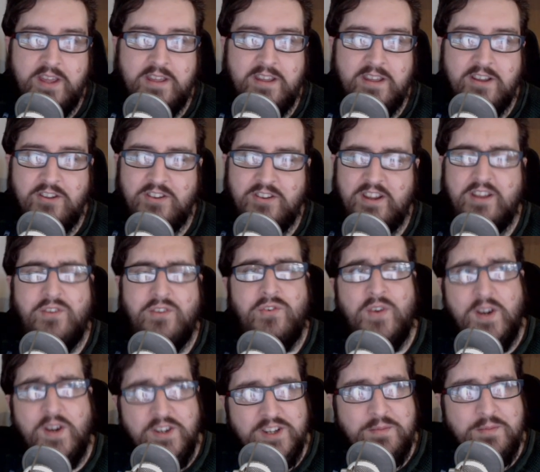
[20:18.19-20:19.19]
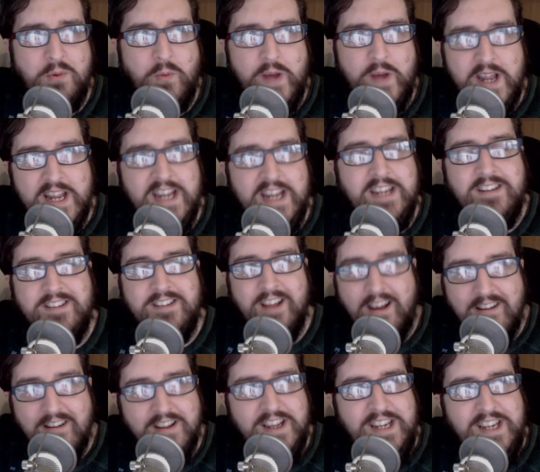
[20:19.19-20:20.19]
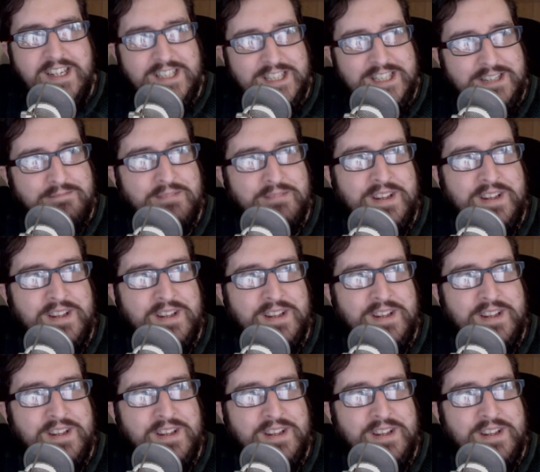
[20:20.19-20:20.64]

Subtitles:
because as far as I'm aware, he dies